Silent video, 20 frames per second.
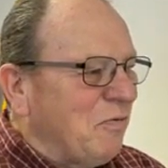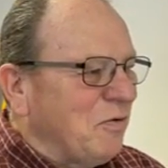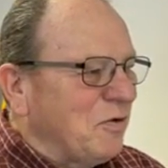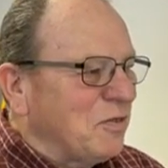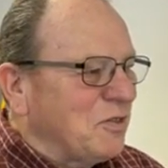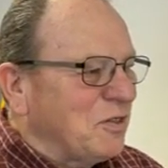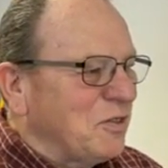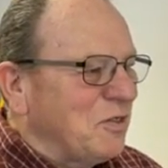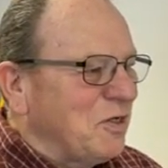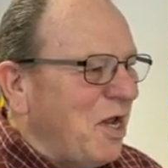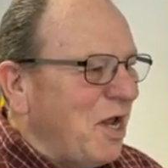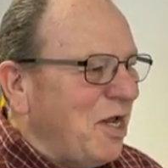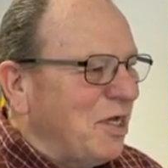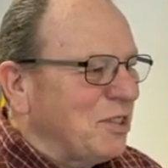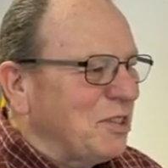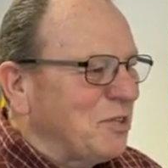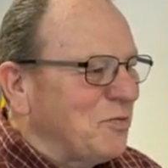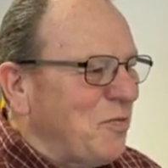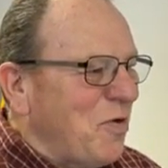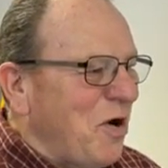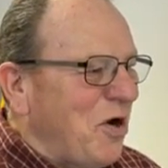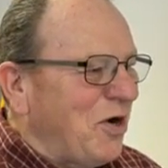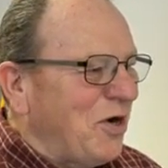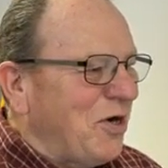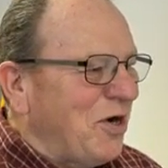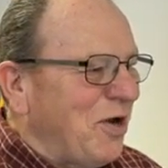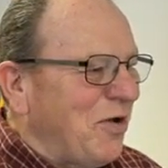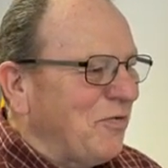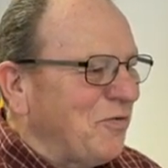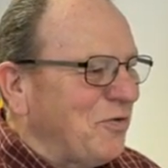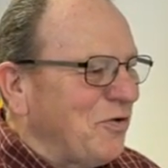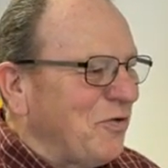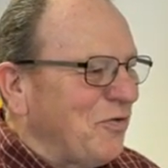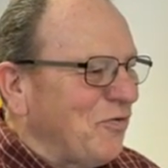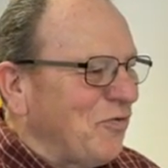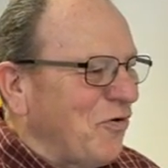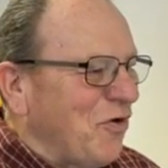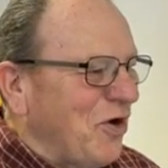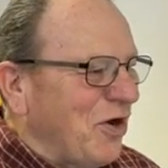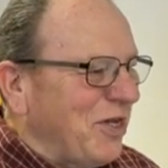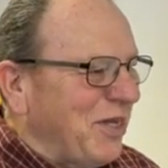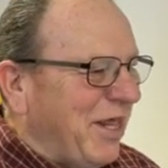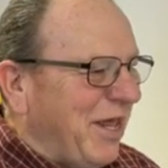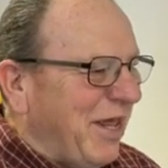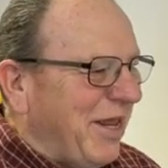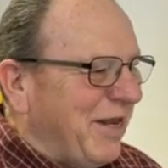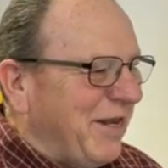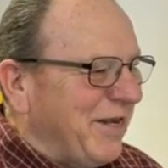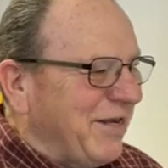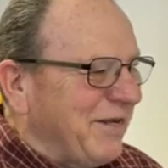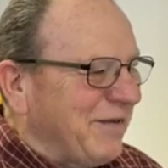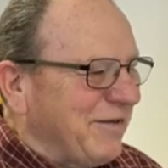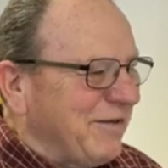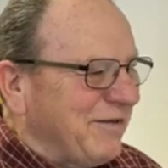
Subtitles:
was not smart enough to avoid that.